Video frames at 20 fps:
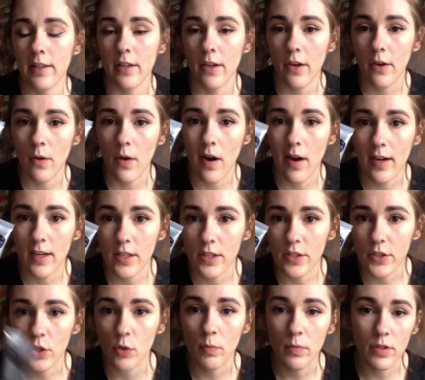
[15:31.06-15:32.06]
Ico I
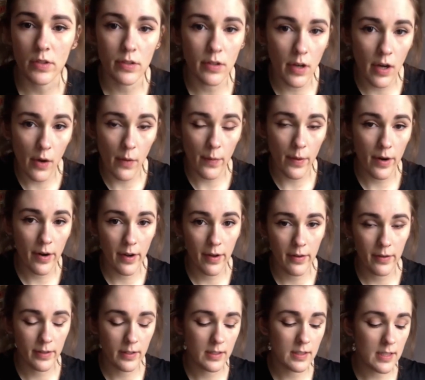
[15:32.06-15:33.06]
Do mascara.
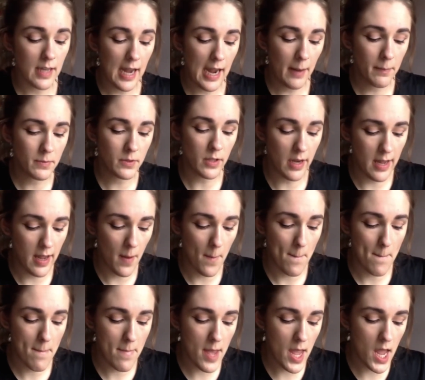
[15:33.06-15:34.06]
It's absolutely
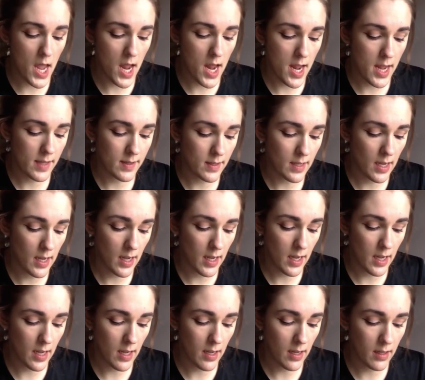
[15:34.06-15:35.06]

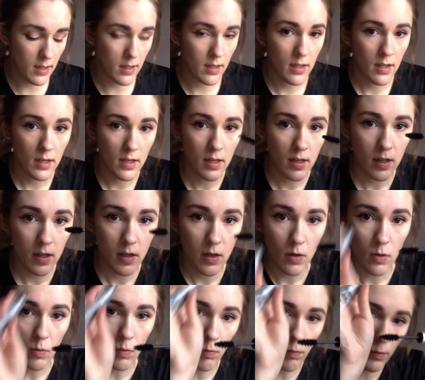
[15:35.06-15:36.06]
amazing.
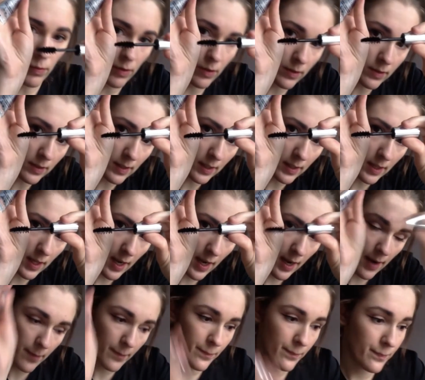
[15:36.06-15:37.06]
One looks like
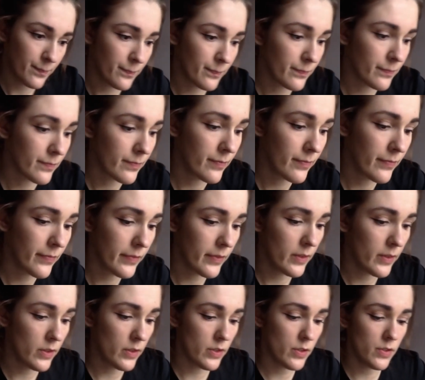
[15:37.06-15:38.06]
that.
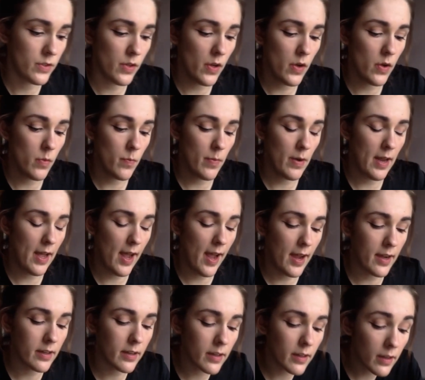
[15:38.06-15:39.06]
It's so black.
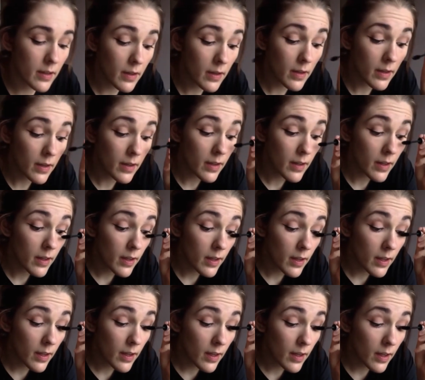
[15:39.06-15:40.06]

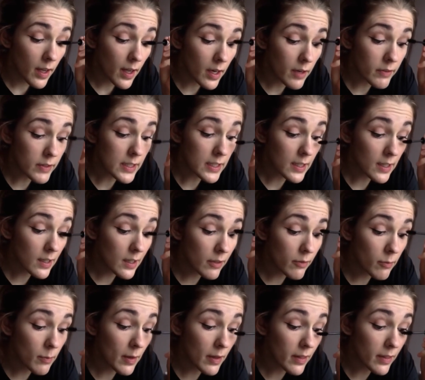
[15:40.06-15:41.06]
Another thing I love
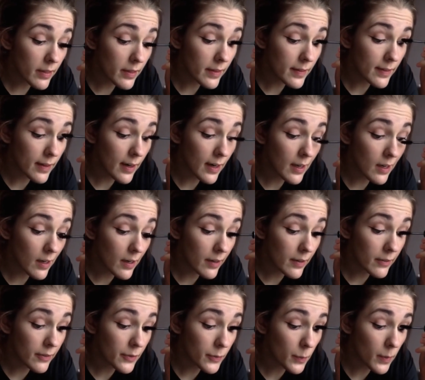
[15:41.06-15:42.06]
about this
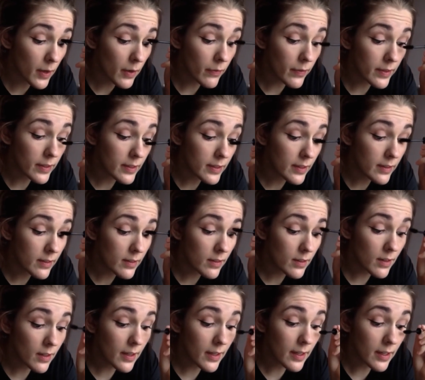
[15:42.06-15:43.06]
eyeliner as well, but it doesn't
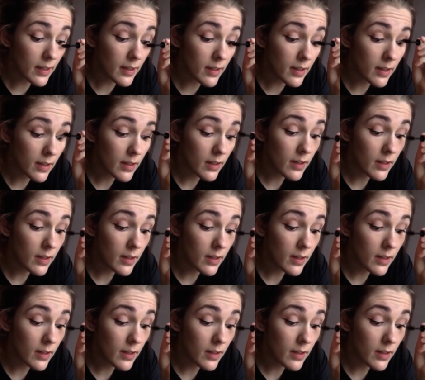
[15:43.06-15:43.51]
like